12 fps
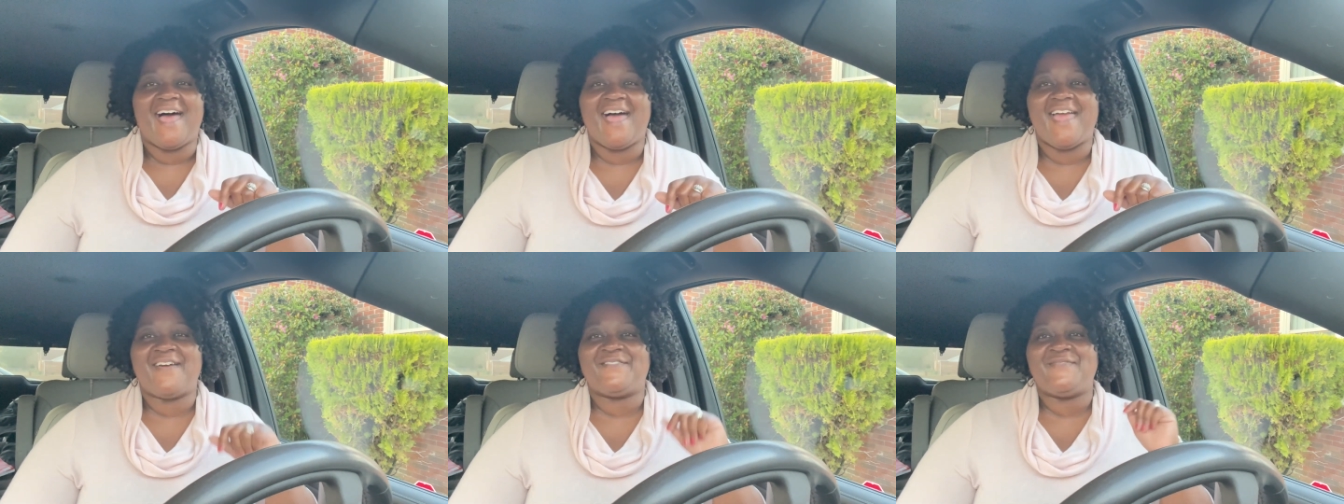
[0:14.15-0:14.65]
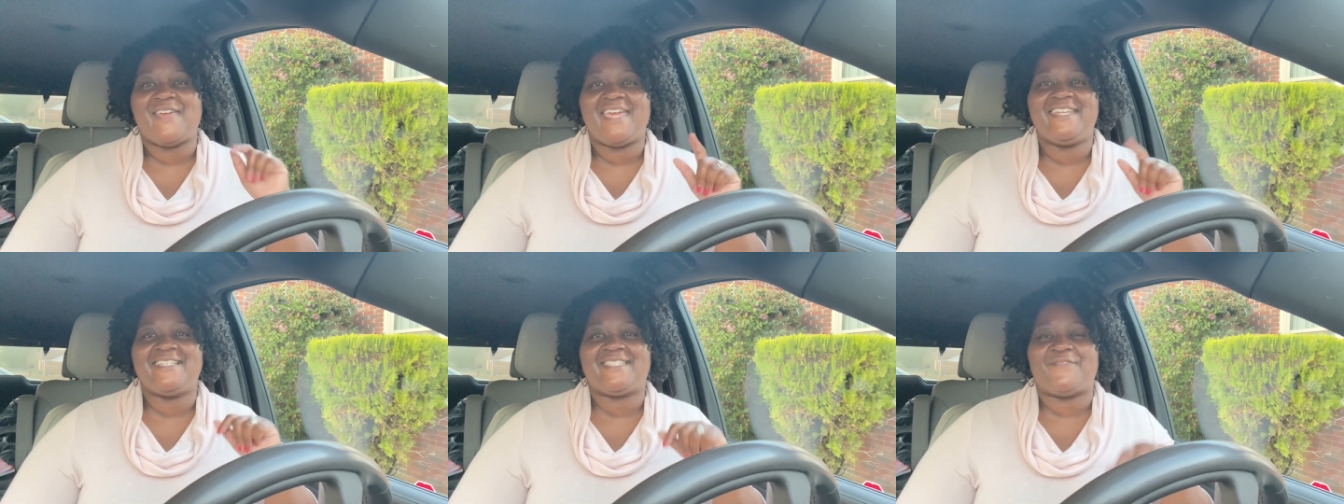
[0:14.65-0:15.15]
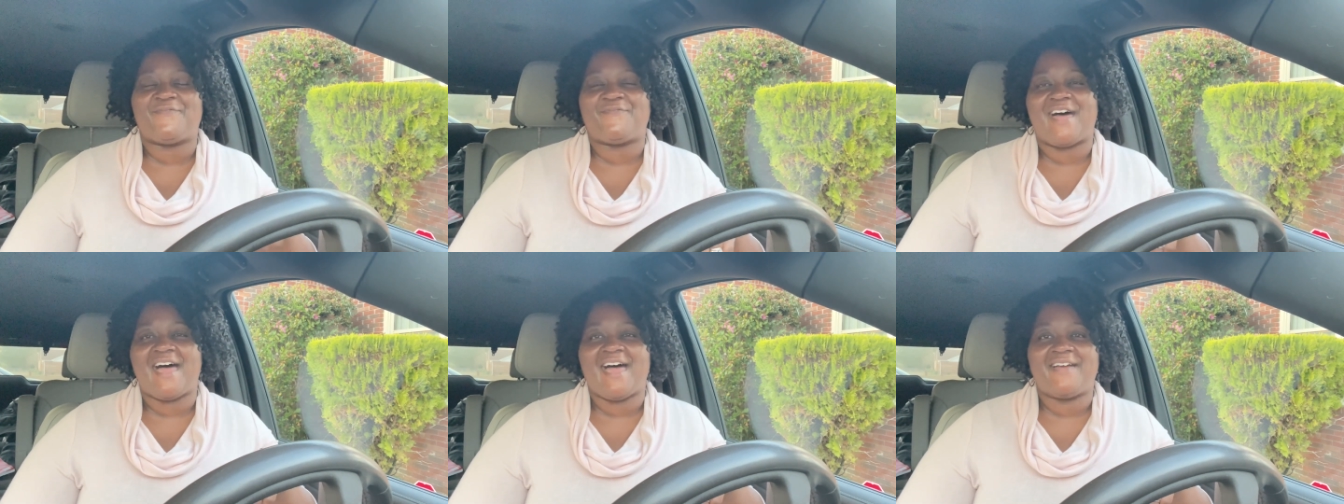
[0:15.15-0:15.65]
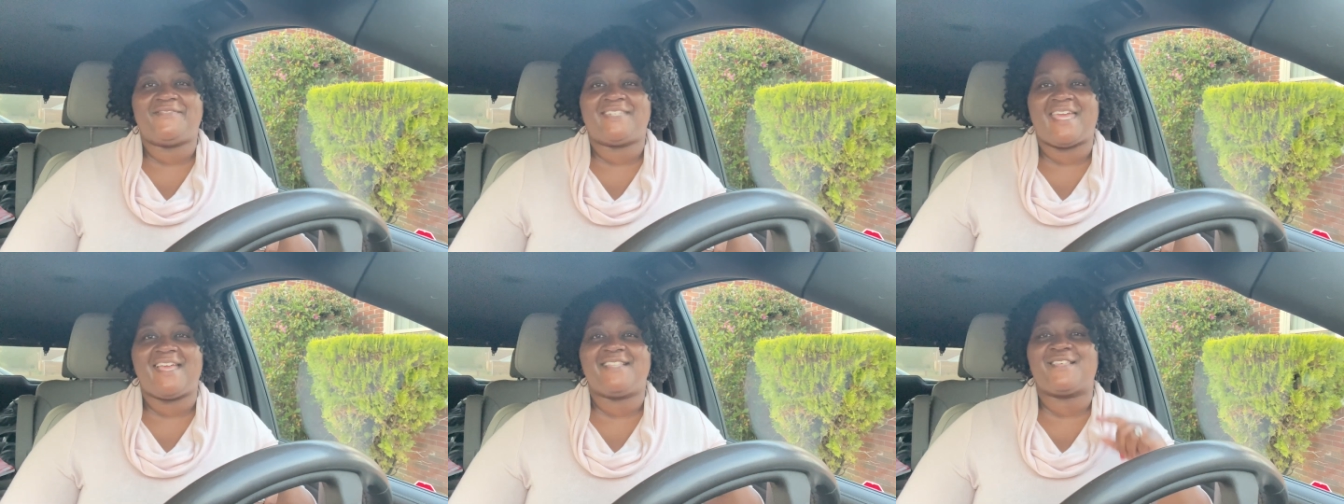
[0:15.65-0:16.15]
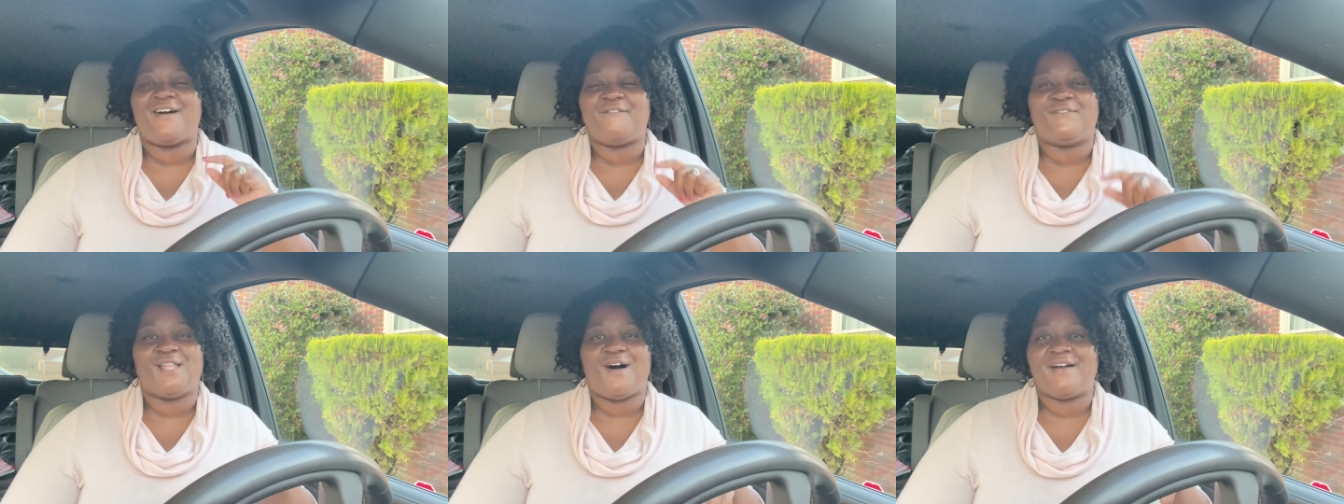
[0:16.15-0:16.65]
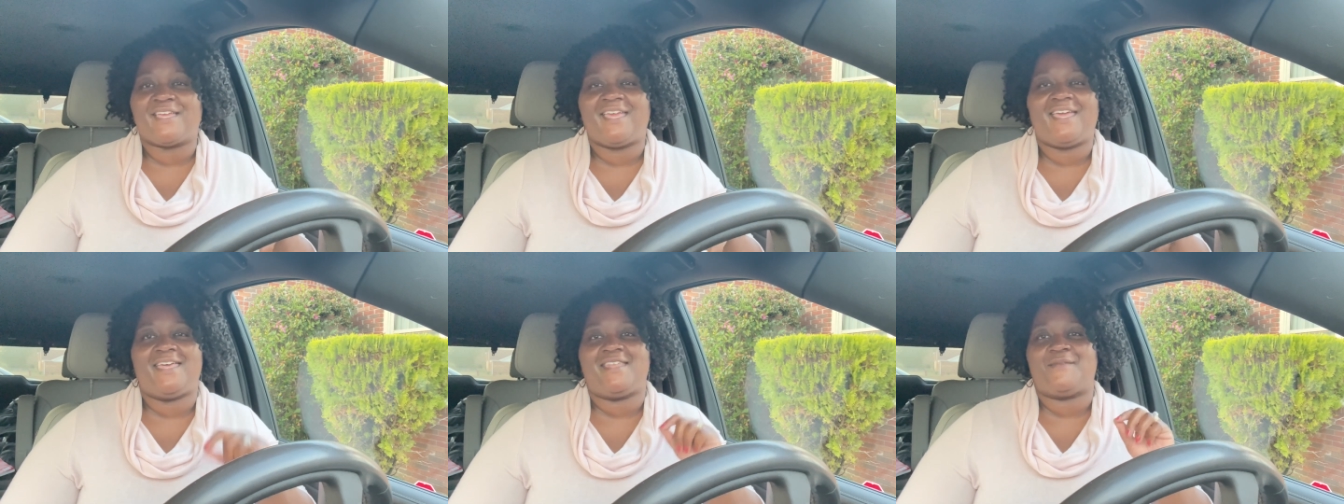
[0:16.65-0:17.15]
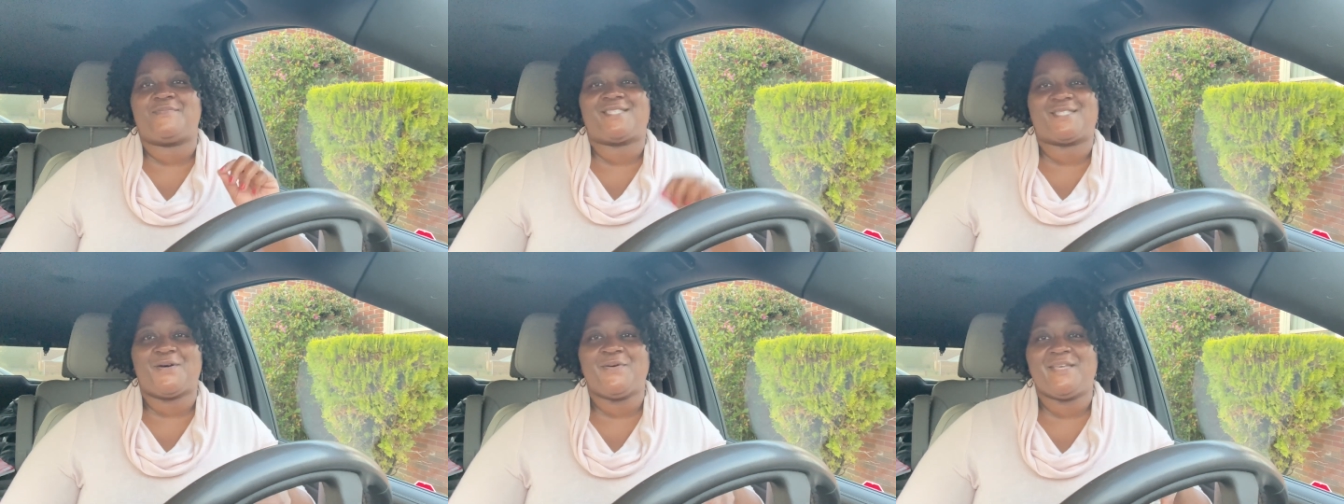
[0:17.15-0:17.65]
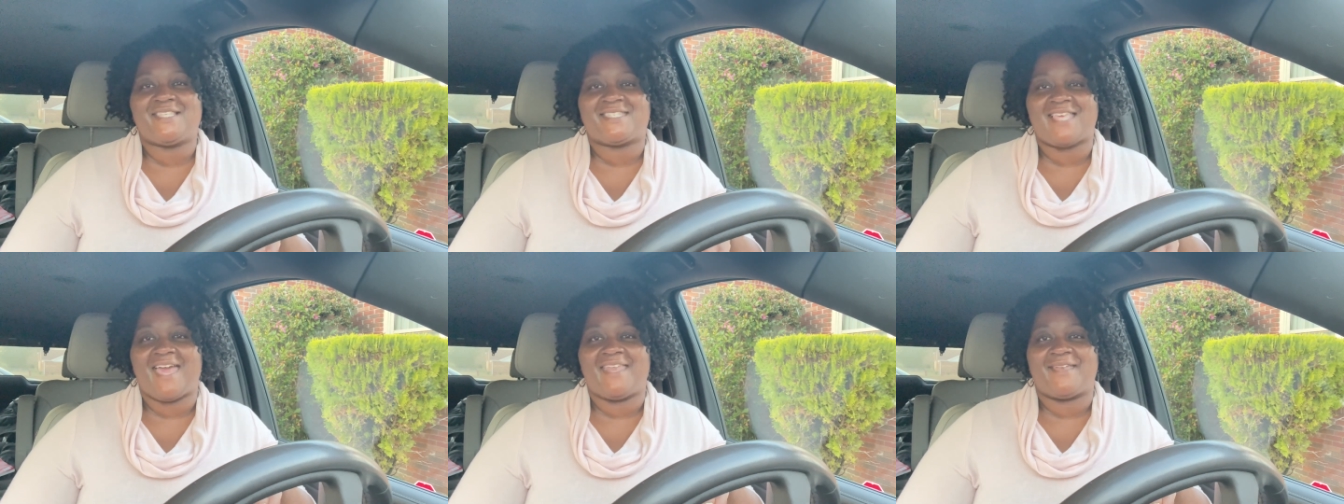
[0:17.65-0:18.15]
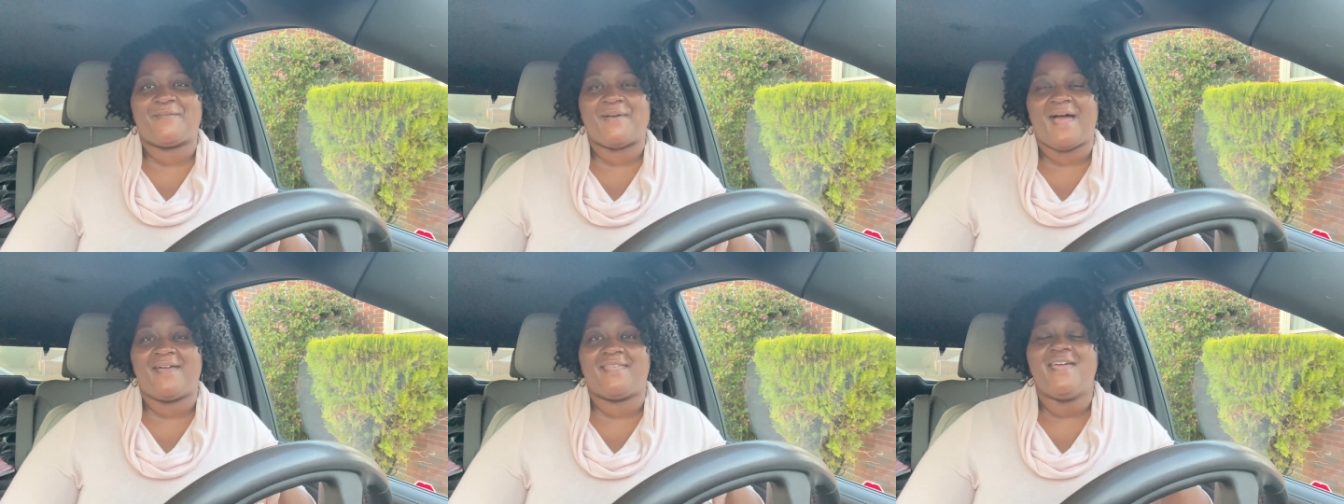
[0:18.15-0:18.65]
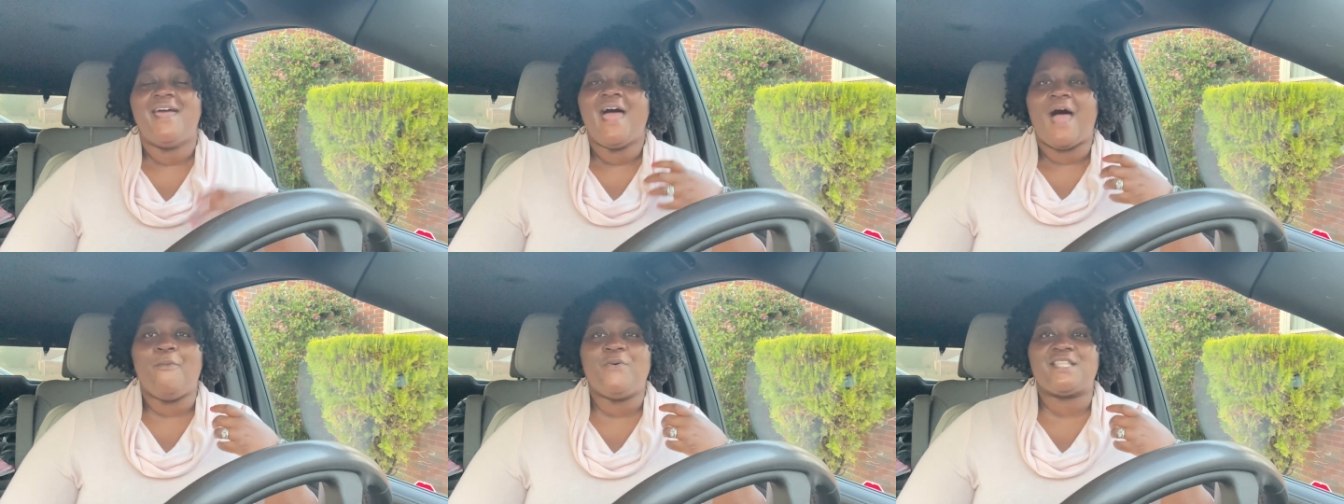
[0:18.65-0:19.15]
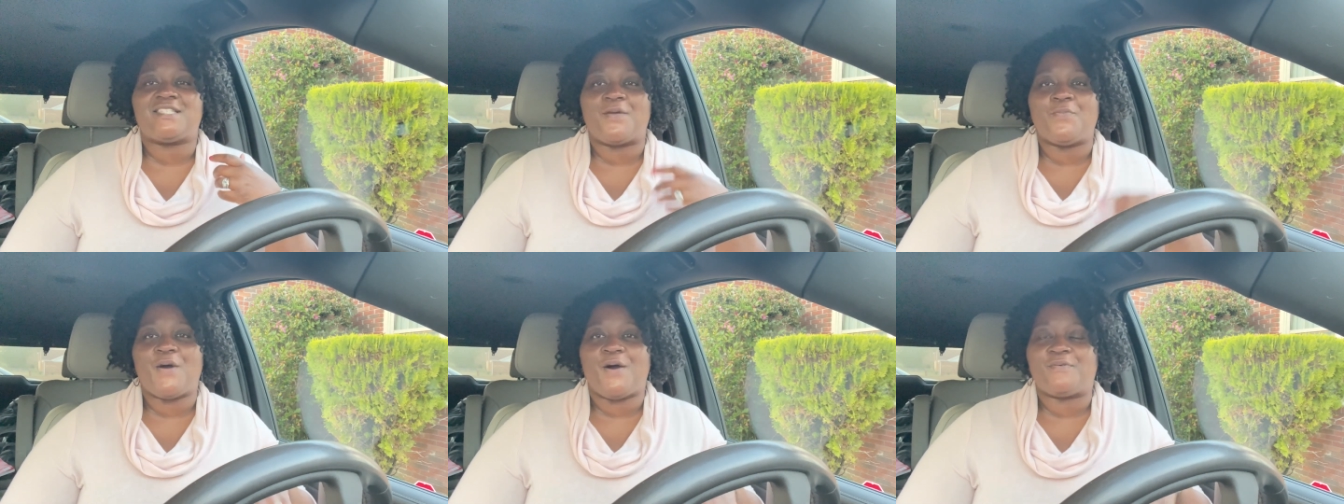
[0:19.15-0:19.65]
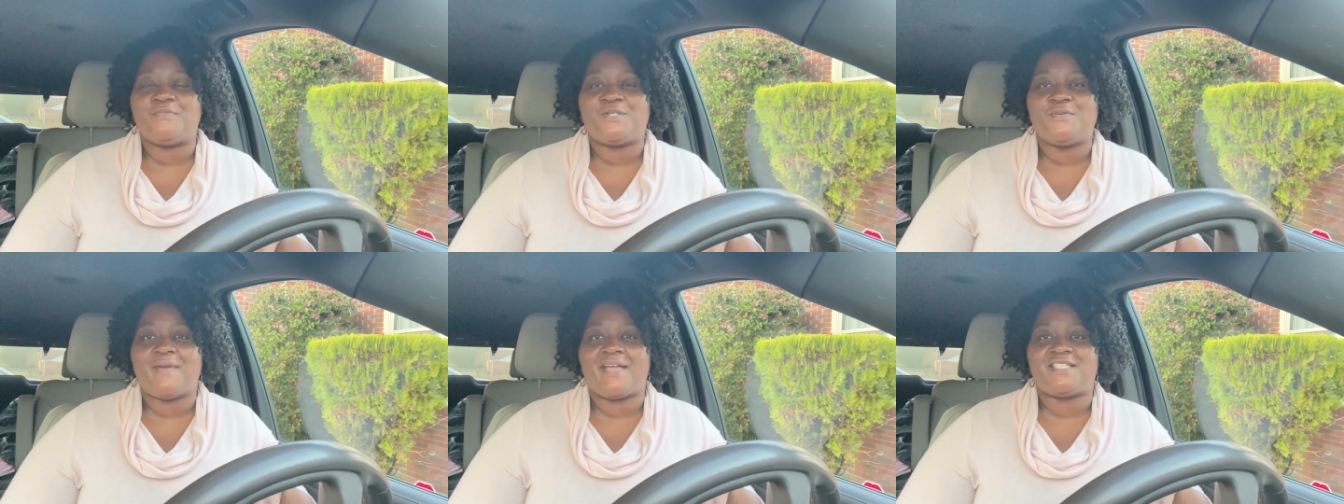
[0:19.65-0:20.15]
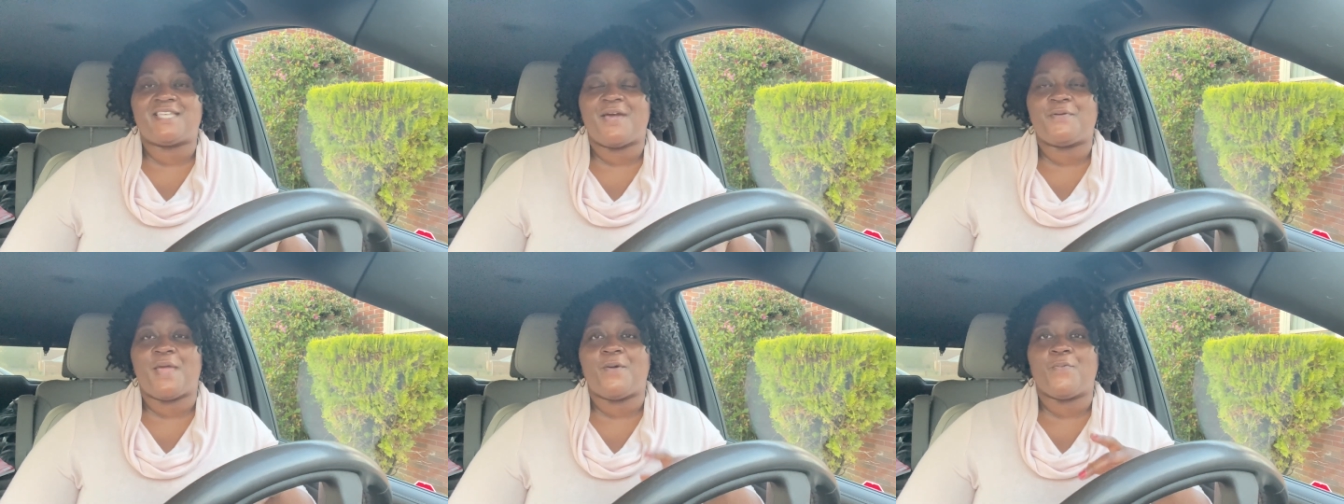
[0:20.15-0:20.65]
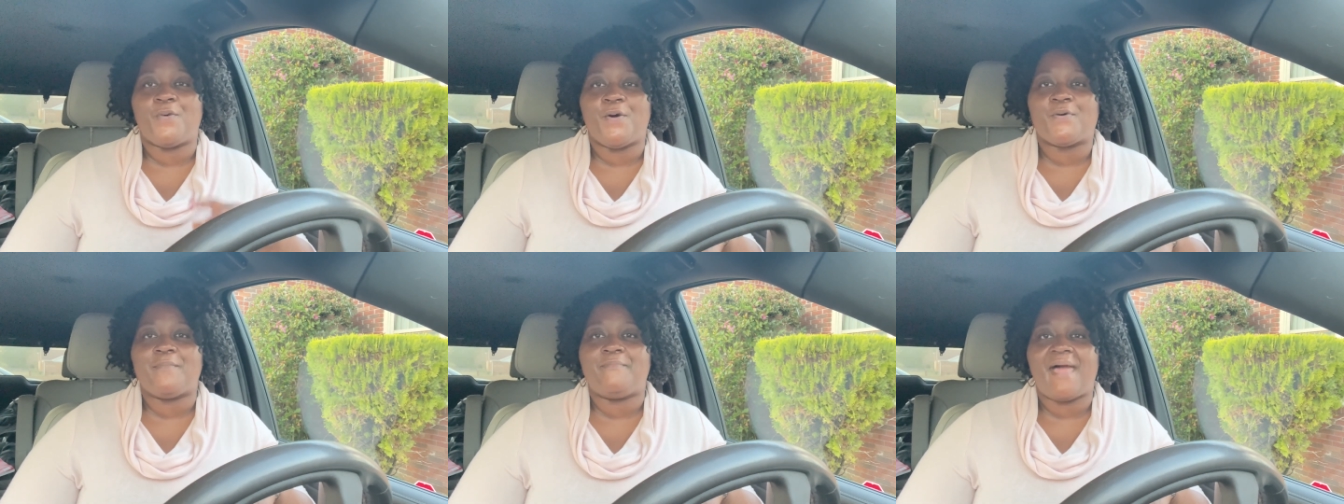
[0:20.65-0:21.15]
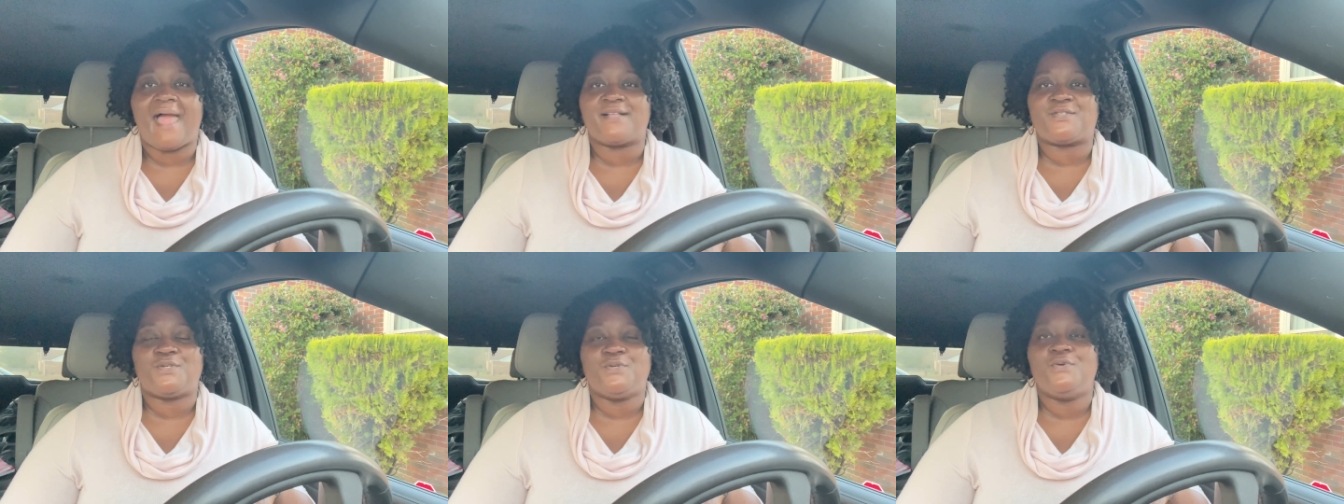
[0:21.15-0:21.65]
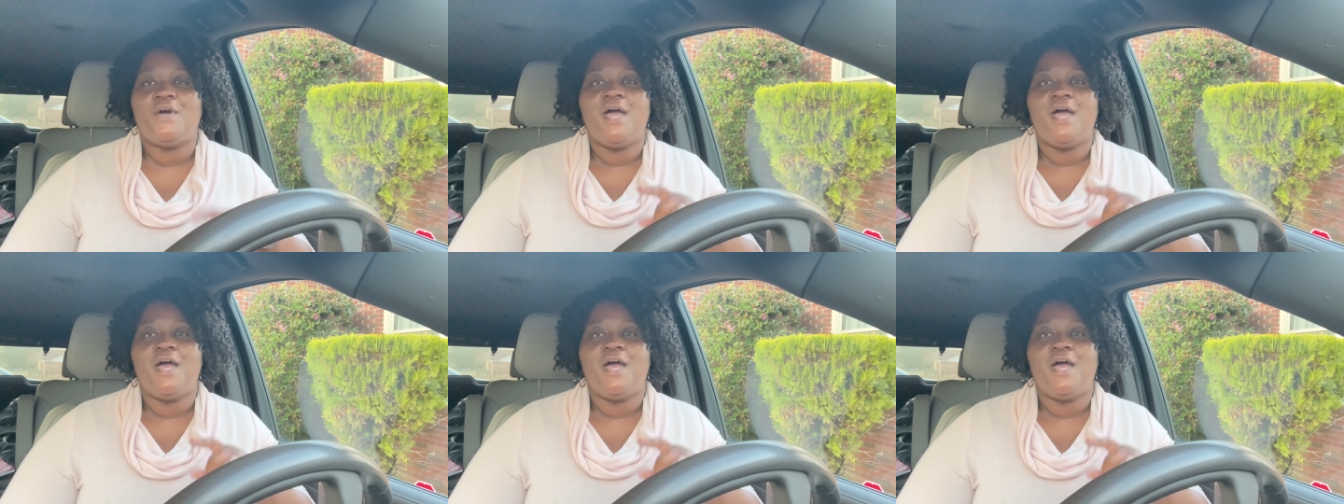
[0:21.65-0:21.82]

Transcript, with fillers: I have made it to five days of vlogging I'm so excited about it. I want to say welcome to my channel and welcome back to